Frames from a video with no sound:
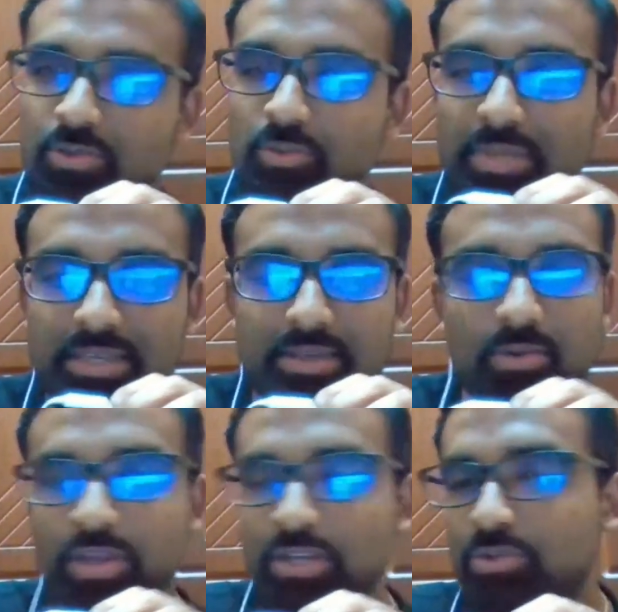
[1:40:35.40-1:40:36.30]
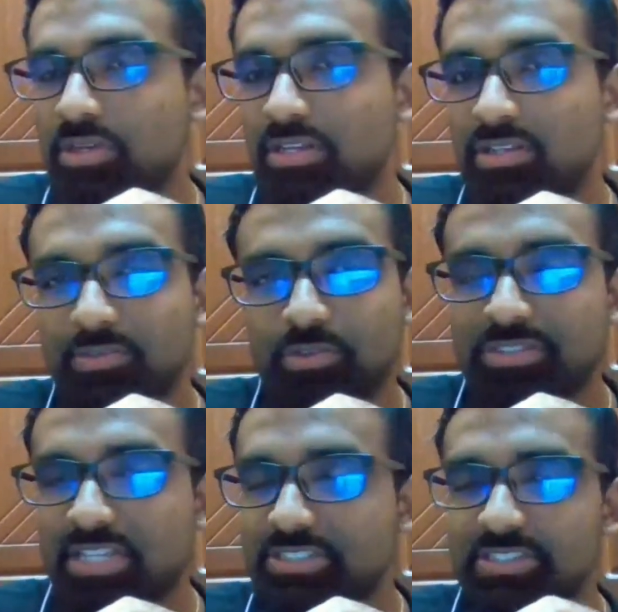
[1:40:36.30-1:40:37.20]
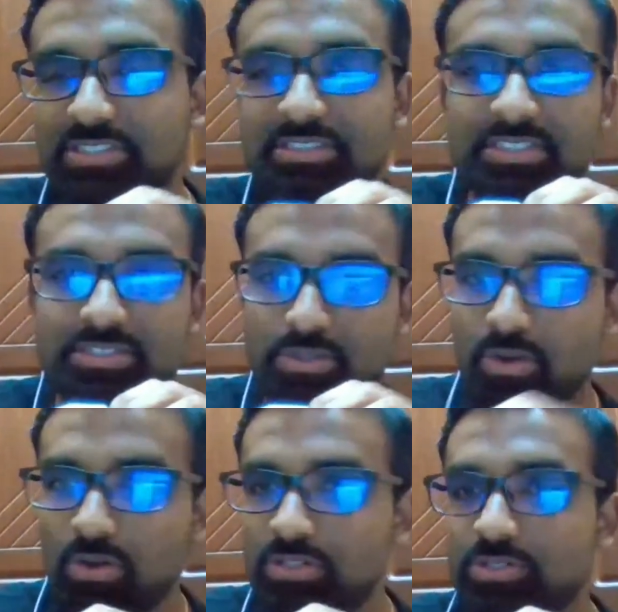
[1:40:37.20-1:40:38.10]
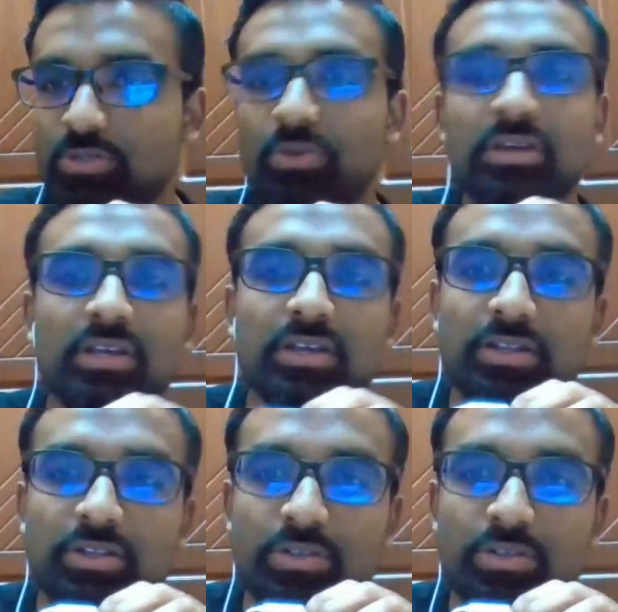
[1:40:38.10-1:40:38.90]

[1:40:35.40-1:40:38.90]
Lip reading: sessions and so on. So during that interview sessions,